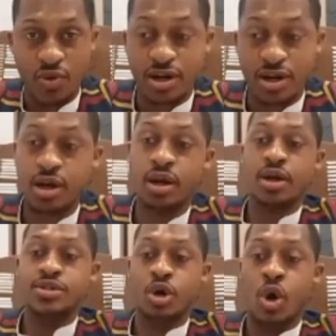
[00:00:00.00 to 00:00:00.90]
So
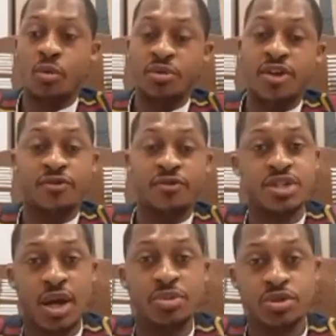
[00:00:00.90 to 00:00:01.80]
the first step is
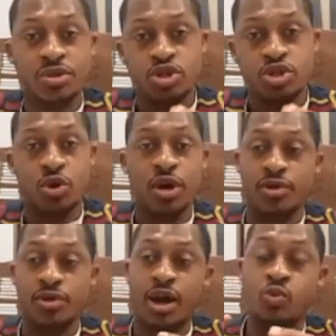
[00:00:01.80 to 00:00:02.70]
ensuring that
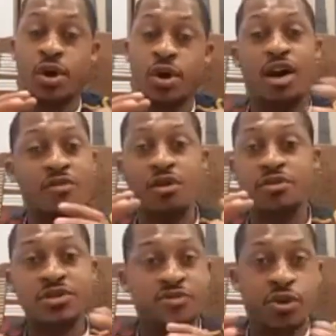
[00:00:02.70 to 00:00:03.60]
whatever
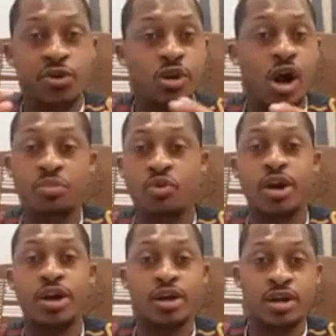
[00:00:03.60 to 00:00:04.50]
sphere you're operating
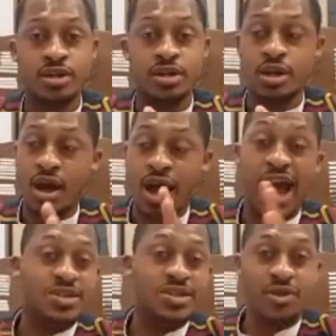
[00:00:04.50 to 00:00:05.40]
in has
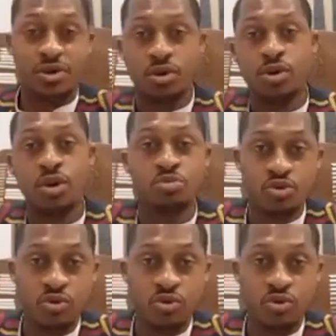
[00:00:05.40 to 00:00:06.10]
ethical approval.